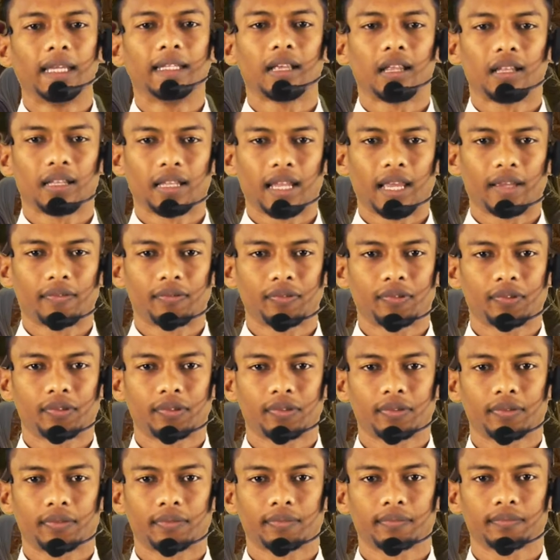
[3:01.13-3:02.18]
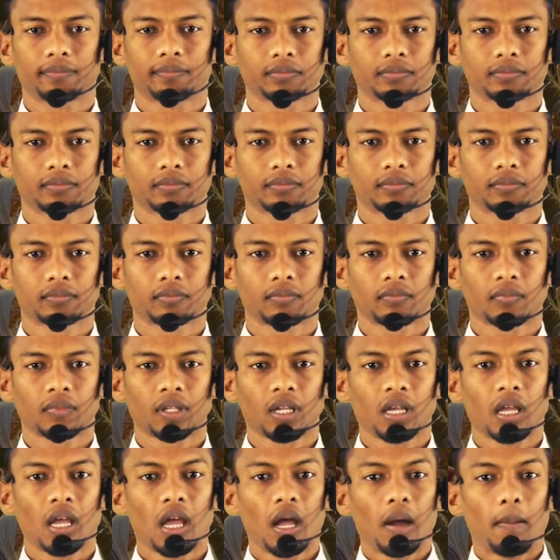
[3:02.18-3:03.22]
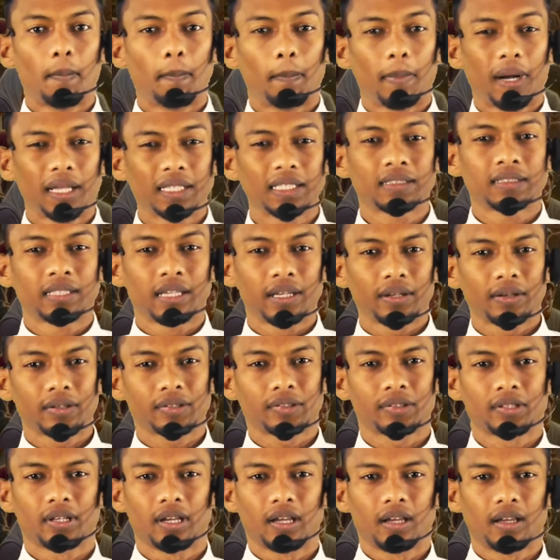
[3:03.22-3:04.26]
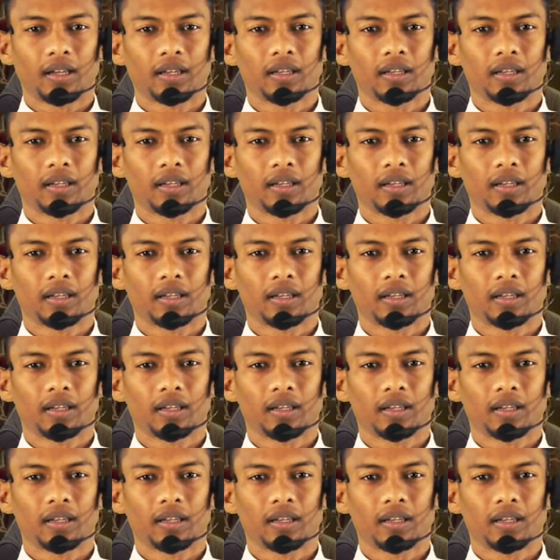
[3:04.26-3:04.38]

in our lives. Mother Teresa